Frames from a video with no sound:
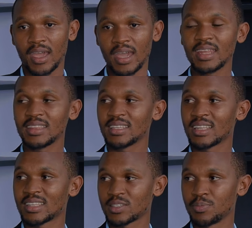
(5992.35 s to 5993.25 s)
Anything
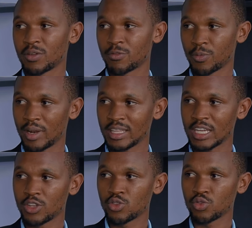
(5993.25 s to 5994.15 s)
that has been
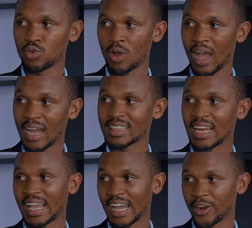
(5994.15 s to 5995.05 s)
formulated to act
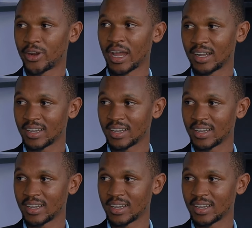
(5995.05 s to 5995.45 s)
like a drug